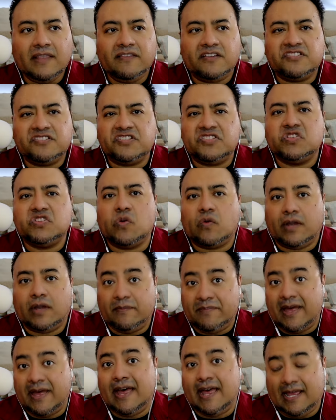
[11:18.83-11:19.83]
There's a story
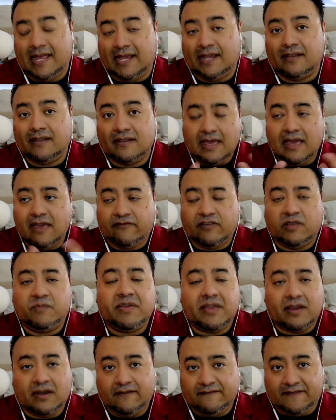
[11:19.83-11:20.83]
behind every
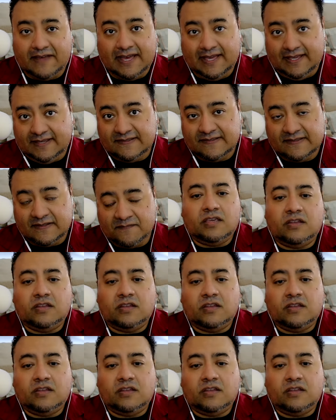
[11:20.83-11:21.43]
pair of eyes.